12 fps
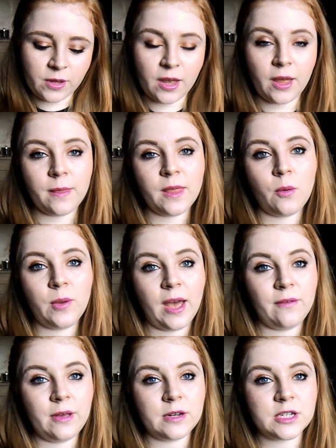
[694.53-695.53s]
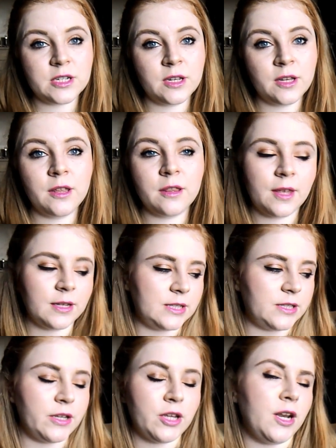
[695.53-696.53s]
And there we have it.
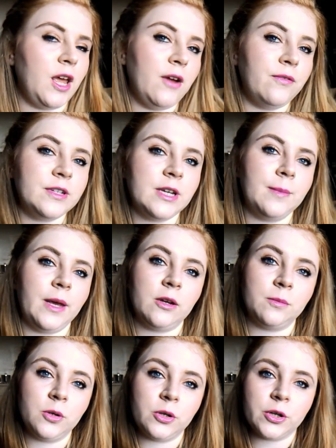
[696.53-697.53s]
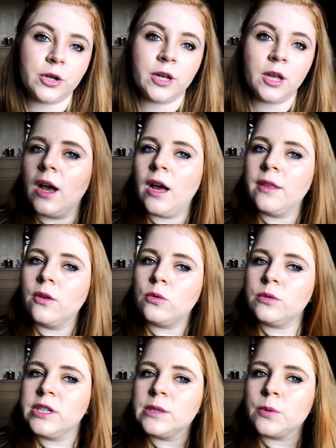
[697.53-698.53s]
That's an everyday makeup look, and then
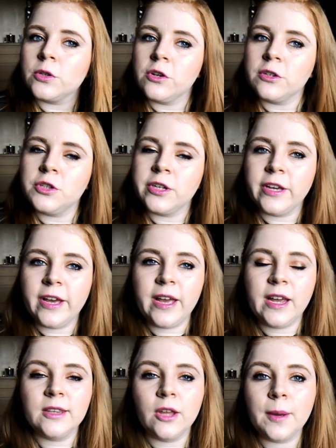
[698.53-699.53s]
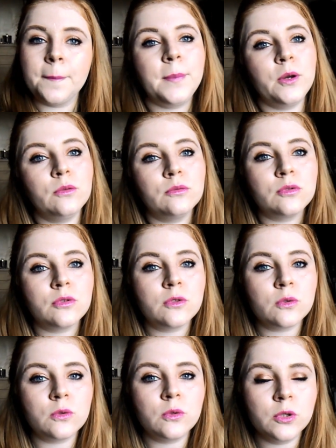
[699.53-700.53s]
all these products you can get in like
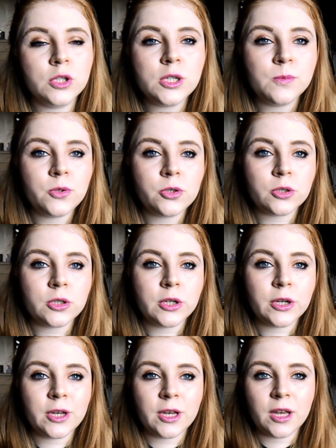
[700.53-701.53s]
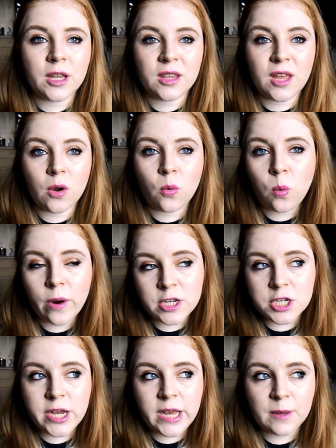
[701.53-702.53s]
Boots or Superdrug, and they're quite
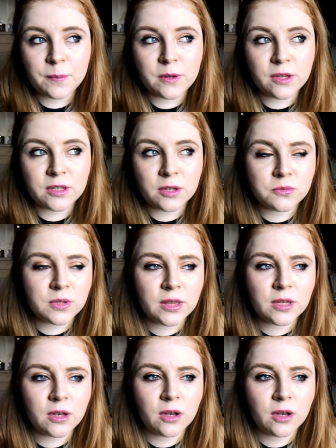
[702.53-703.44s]
cheap. I don't think